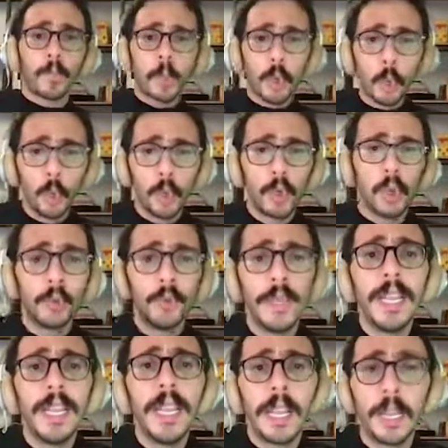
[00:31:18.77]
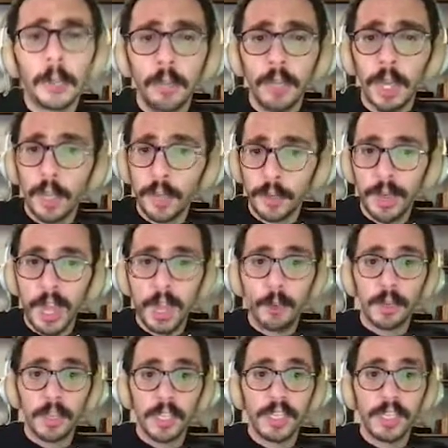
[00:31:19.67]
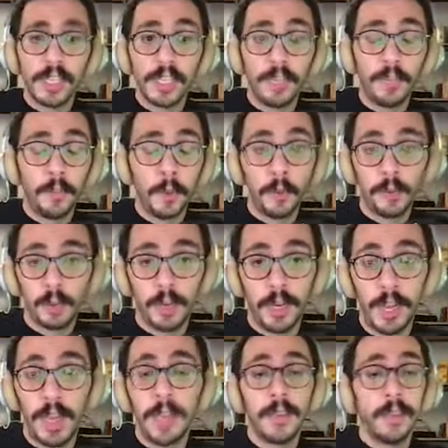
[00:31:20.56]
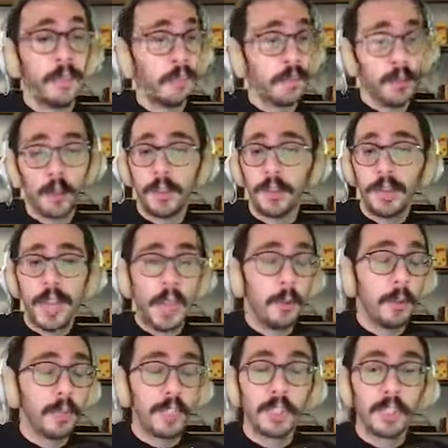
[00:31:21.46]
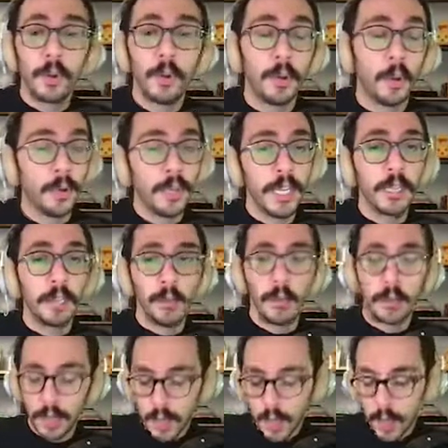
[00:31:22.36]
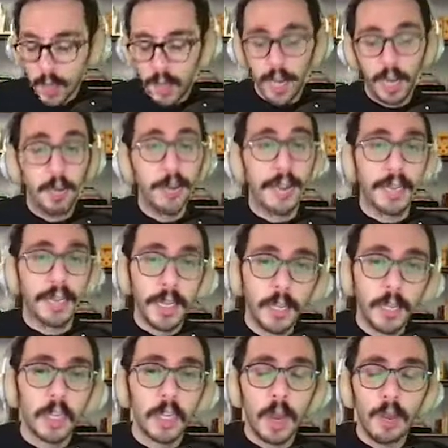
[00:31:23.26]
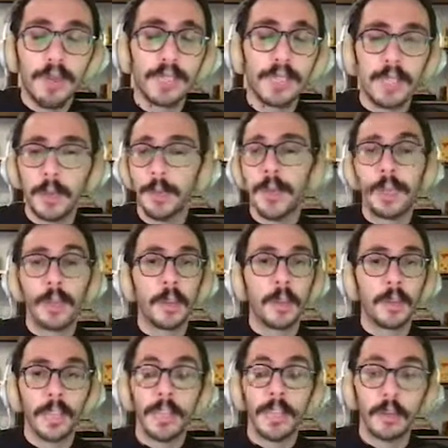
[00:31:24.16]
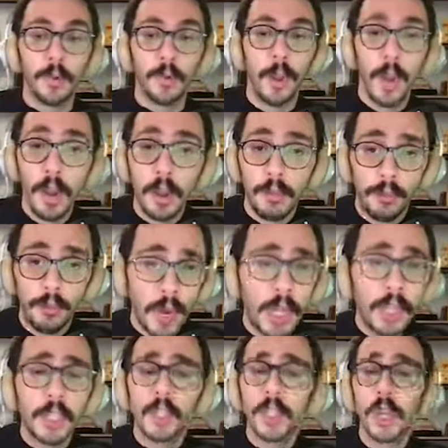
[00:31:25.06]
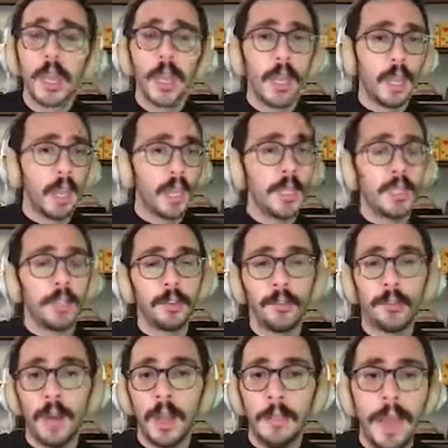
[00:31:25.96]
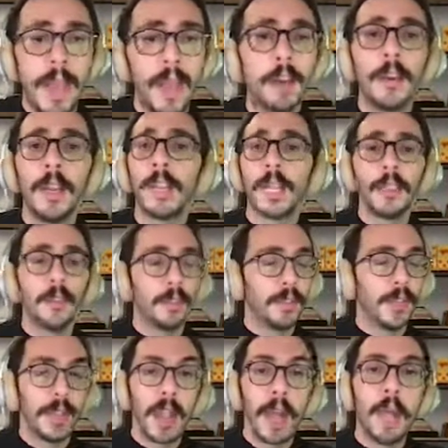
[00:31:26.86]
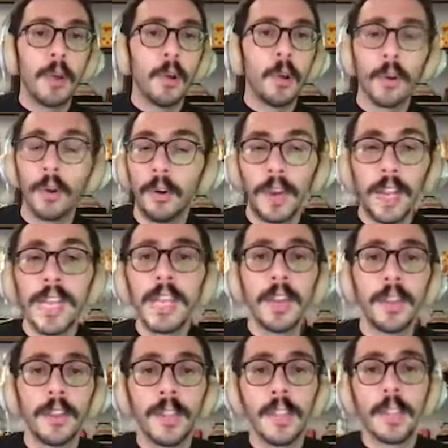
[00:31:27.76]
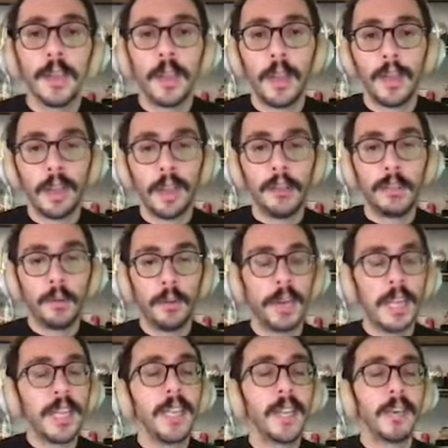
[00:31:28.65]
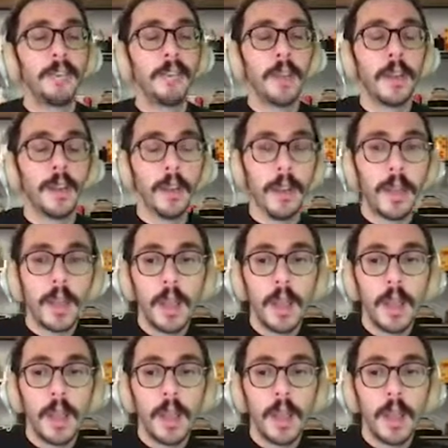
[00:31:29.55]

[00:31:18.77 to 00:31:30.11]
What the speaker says: we should really include other languages in the future. And other languages don't only include Arabic and English. Obviously, we can look into French, into Amharic, into Tagalog, or any of the